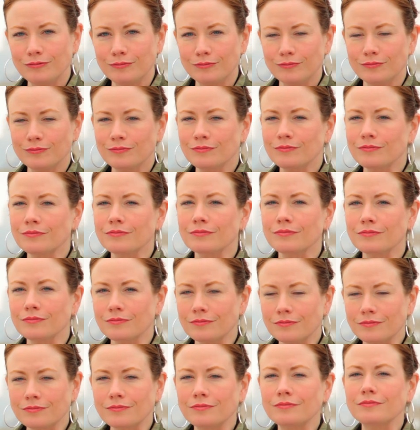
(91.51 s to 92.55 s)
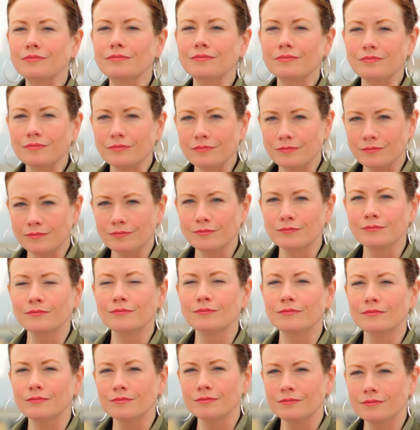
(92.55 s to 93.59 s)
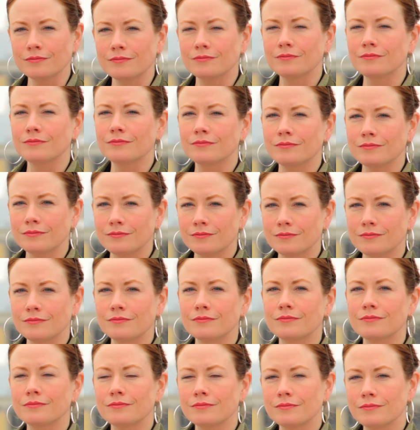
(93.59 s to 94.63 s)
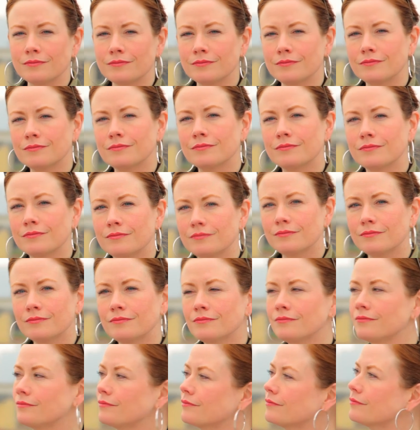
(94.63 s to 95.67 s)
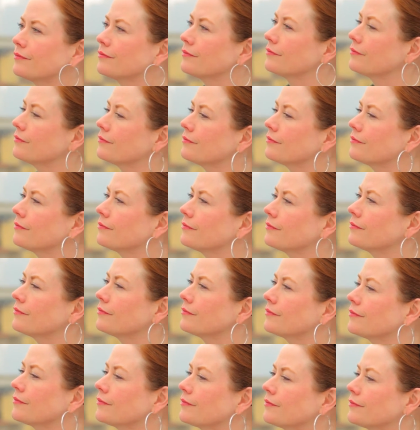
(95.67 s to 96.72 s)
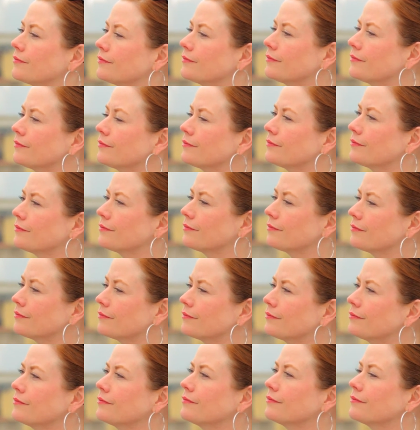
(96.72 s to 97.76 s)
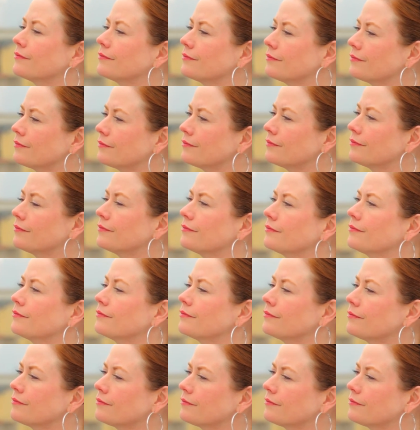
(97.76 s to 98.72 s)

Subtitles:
(silent)